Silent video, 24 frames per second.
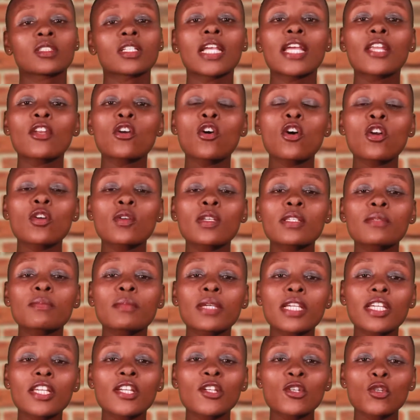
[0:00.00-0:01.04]
and always
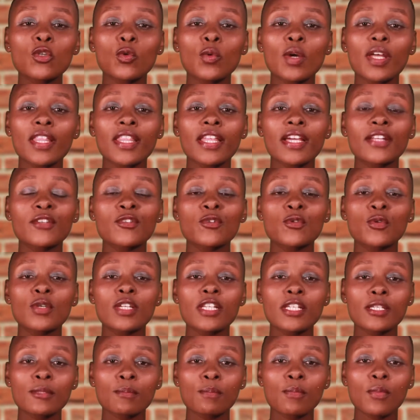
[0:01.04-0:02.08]
making sure that you
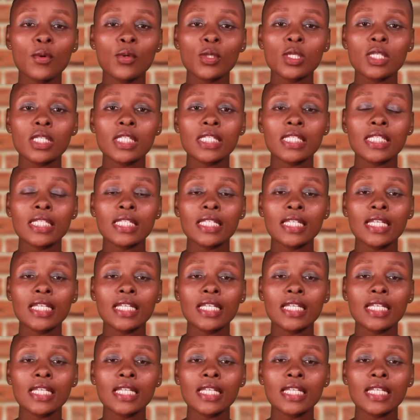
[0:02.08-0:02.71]
dispose